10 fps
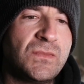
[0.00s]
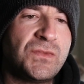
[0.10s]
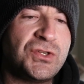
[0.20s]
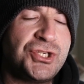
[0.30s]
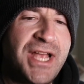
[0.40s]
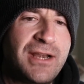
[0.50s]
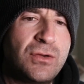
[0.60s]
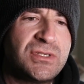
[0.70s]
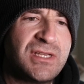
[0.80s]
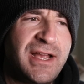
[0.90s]
the
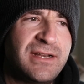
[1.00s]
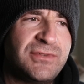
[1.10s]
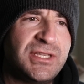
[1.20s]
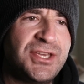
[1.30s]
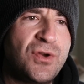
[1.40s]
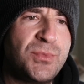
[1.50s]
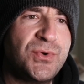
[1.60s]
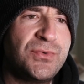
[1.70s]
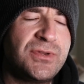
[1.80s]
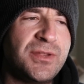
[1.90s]
shadow side of a Leo
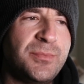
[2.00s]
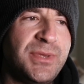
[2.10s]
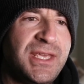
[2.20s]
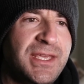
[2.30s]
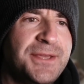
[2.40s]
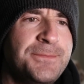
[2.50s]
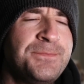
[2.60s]
moon could be